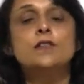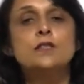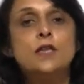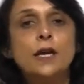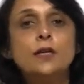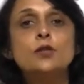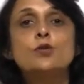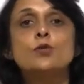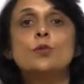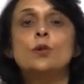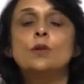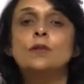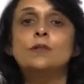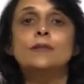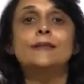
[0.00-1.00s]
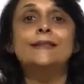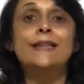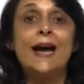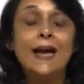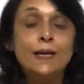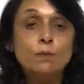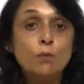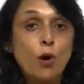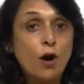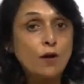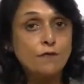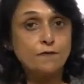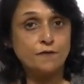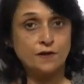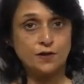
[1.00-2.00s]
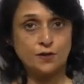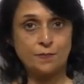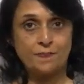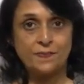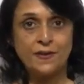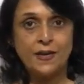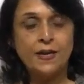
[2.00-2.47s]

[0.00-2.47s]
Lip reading: sexual dimorphism.